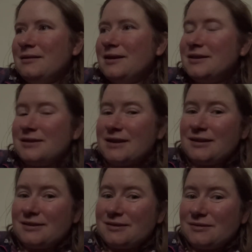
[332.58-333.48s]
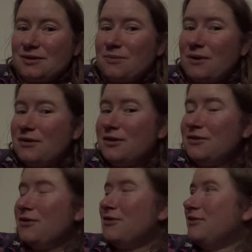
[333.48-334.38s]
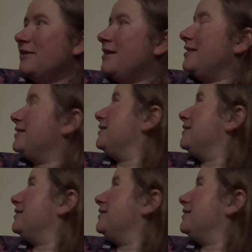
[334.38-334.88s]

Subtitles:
Is it the one and only?